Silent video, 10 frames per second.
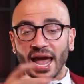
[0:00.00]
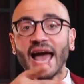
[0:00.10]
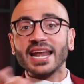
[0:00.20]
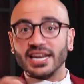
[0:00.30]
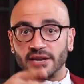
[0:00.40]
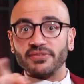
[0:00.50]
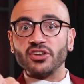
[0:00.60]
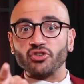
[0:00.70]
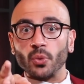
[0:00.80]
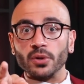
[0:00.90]
at
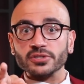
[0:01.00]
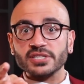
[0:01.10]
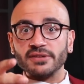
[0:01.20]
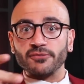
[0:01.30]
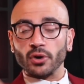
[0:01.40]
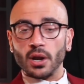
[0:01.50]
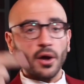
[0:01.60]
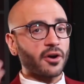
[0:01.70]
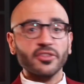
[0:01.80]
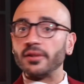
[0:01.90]
individuals for
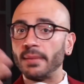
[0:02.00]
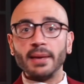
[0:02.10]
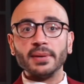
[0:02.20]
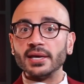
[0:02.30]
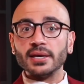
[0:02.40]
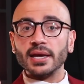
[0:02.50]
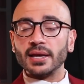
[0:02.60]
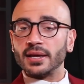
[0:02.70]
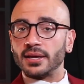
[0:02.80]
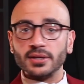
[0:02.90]
longer than maybe
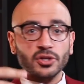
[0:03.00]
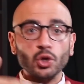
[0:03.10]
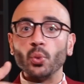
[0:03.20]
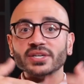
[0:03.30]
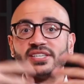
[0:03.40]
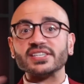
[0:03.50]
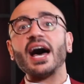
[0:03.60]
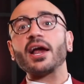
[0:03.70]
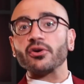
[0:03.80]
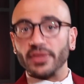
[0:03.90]
you would
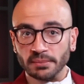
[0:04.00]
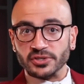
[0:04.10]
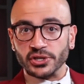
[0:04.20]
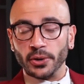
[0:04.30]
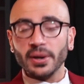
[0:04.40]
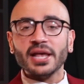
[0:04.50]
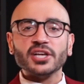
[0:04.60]
desire them to.